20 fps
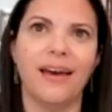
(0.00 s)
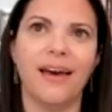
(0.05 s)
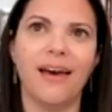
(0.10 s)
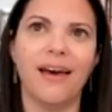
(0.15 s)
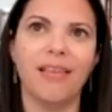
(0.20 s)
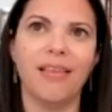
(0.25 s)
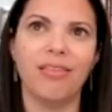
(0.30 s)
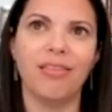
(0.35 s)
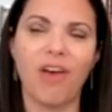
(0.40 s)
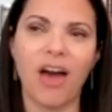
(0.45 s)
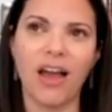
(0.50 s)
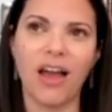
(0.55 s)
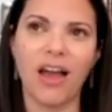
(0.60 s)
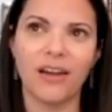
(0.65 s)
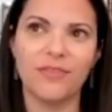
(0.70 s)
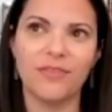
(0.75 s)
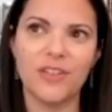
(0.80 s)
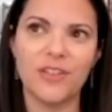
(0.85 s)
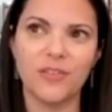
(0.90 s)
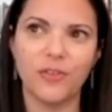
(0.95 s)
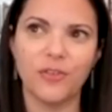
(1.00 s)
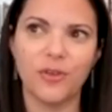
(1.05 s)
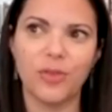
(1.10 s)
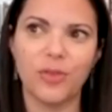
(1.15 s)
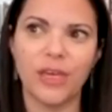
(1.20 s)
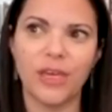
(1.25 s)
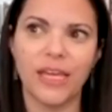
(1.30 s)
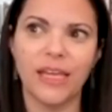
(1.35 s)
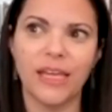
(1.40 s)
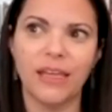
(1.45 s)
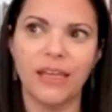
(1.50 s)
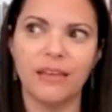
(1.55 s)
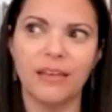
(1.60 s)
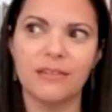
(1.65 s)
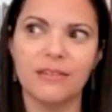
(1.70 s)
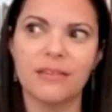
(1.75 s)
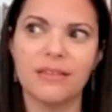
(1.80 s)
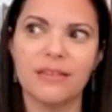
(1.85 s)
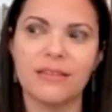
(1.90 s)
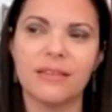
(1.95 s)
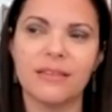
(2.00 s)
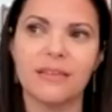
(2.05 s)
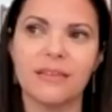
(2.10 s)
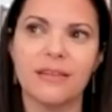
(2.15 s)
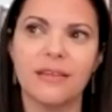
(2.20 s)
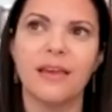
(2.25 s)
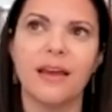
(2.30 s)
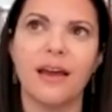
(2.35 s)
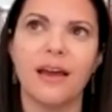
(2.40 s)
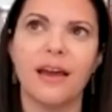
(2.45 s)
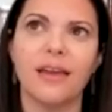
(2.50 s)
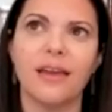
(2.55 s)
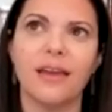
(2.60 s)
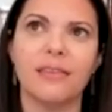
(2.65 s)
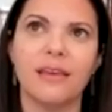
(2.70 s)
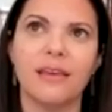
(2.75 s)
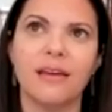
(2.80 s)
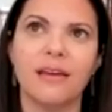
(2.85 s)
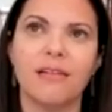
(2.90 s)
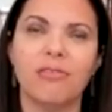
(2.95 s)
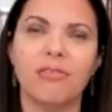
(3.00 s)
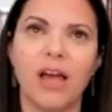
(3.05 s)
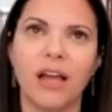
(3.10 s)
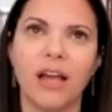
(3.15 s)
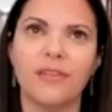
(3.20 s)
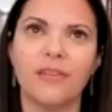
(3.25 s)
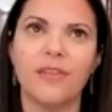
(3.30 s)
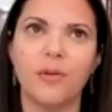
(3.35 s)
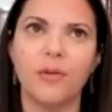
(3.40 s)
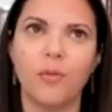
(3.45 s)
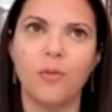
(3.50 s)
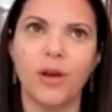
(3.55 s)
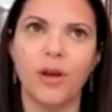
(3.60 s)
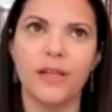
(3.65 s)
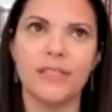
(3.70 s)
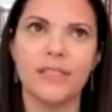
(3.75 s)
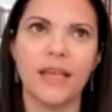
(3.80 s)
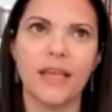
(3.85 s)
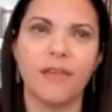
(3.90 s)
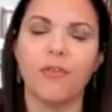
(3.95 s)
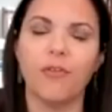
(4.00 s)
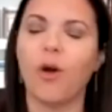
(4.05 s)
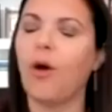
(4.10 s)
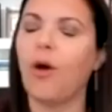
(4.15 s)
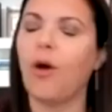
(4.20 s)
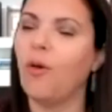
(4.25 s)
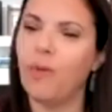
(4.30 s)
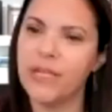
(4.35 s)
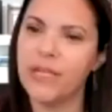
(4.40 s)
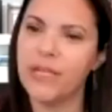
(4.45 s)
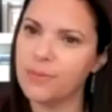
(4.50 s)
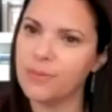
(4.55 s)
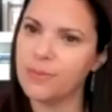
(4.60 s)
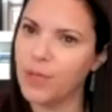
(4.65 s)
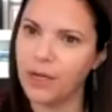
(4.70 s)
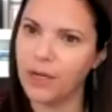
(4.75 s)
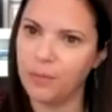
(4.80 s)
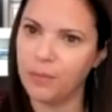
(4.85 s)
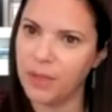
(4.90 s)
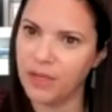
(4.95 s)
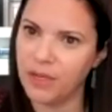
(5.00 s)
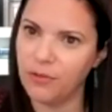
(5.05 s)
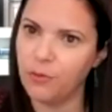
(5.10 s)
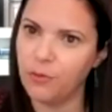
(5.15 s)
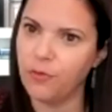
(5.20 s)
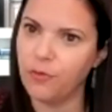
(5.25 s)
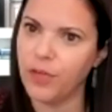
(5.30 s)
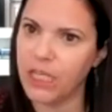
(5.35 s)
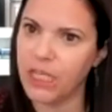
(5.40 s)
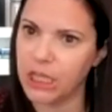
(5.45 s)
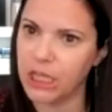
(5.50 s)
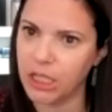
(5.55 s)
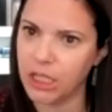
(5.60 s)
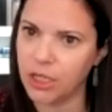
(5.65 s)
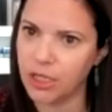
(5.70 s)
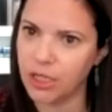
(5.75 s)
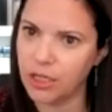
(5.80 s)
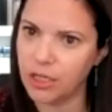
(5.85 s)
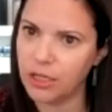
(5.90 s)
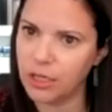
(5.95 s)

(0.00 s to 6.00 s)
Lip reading: A lot of different things. I think a lot of it was I've always been a big feeler.